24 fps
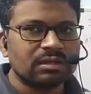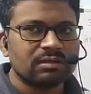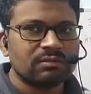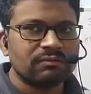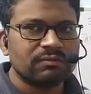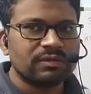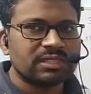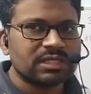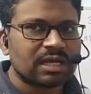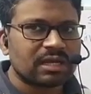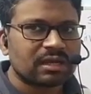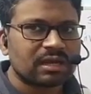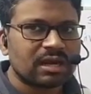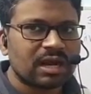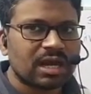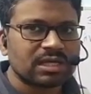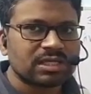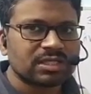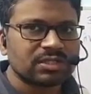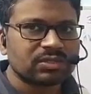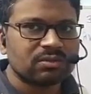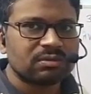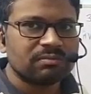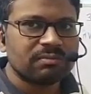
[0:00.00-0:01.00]
which are not
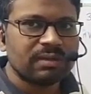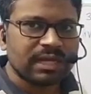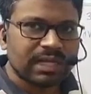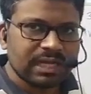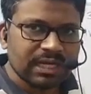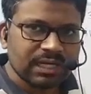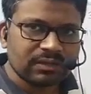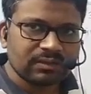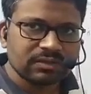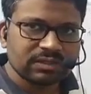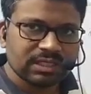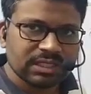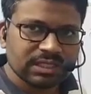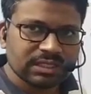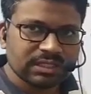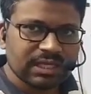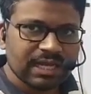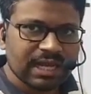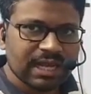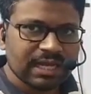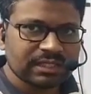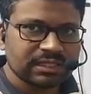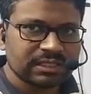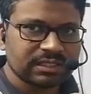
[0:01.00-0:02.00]
shown by ketones, these
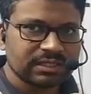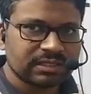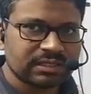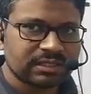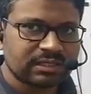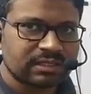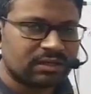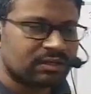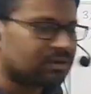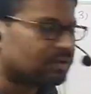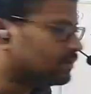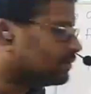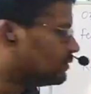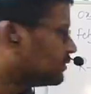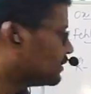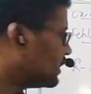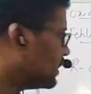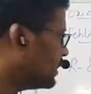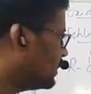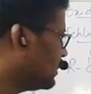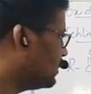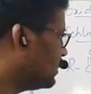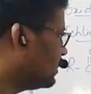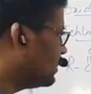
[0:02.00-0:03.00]
reactions.
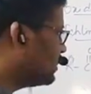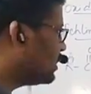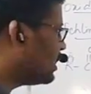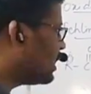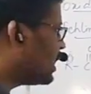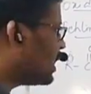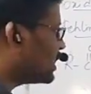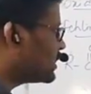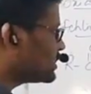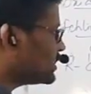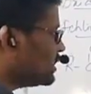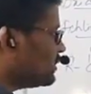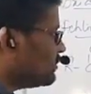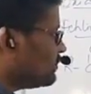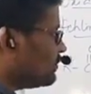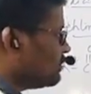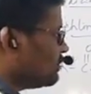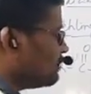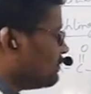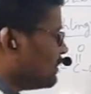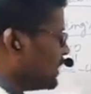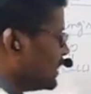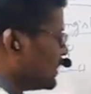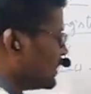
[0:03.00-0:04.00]
Okay,
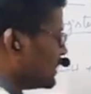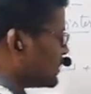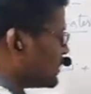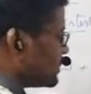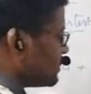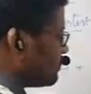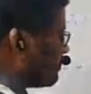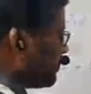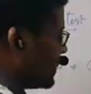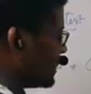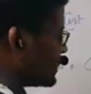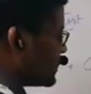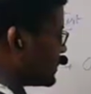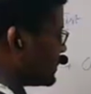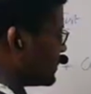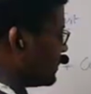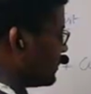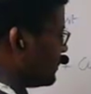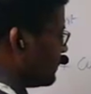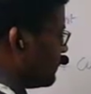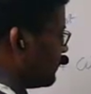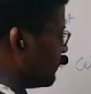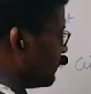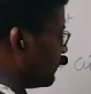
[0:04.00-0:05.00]
RCO minus plus
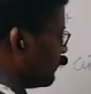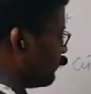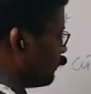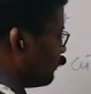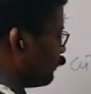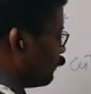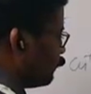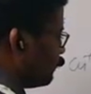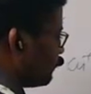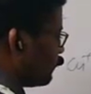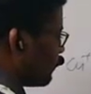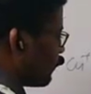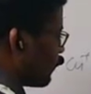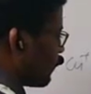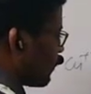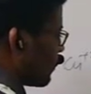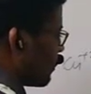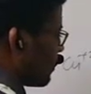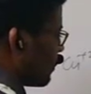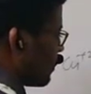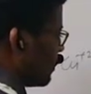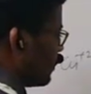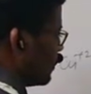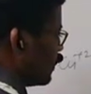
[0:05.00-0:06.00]

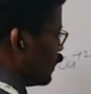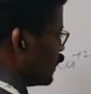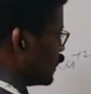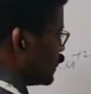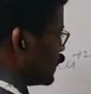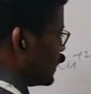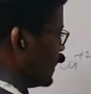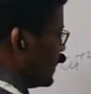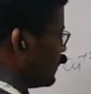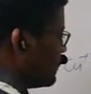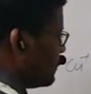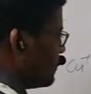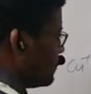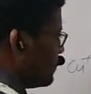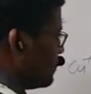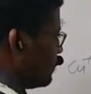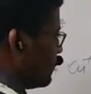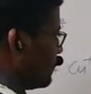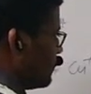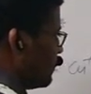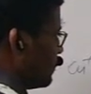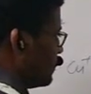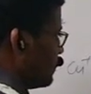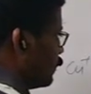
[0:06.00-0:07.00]

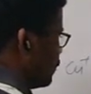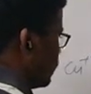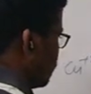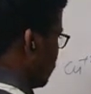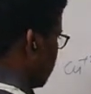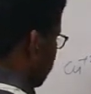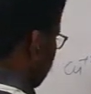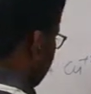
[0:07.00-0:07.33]
Cu2O